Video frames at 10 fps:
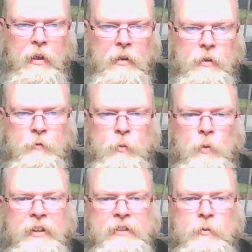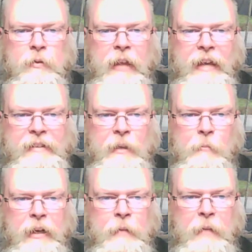The fool doesn't realize that
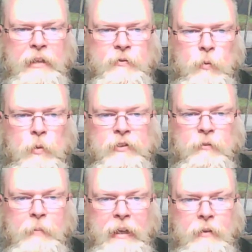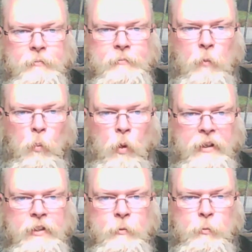money makes fools of men.
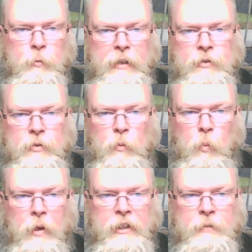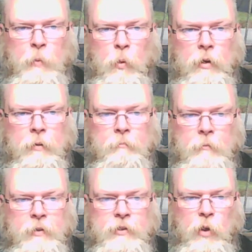One is rich, one is poor.
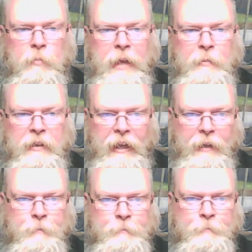There's no blame in that.